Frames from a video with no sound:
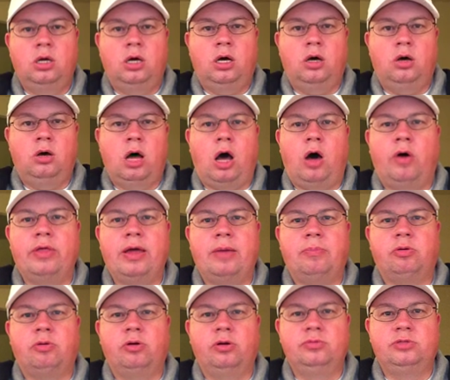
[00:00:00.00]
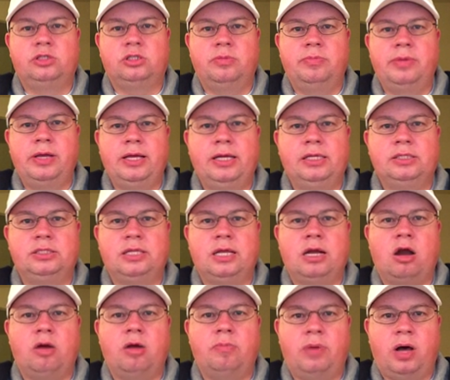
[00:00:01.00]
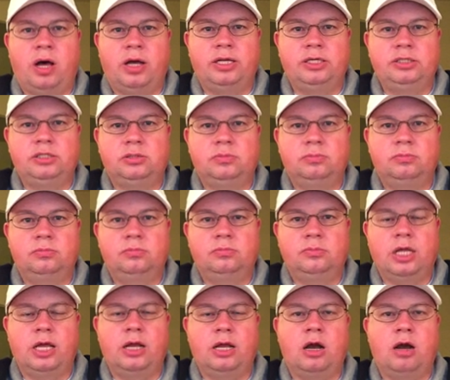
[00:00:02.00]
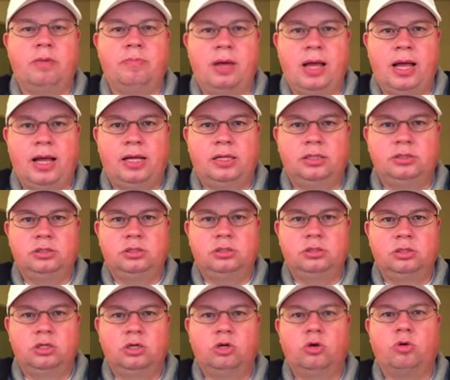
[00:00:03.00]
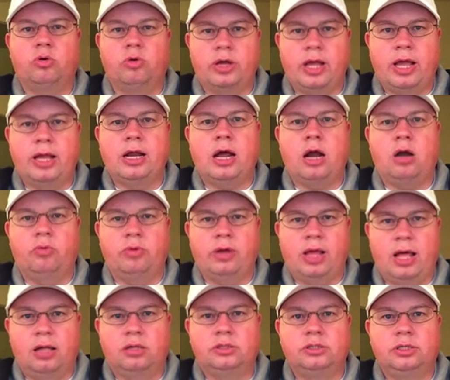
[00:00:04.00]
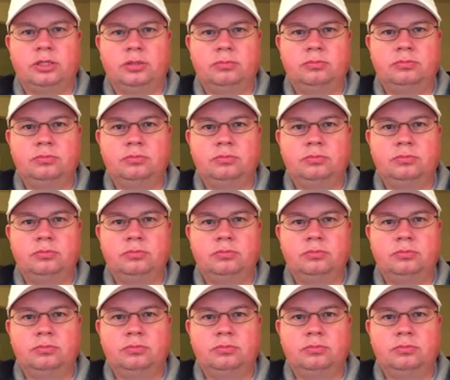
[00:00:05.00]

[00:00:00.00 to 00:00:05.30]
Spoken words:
All that proves to me is that our bodies and our minds create our reality.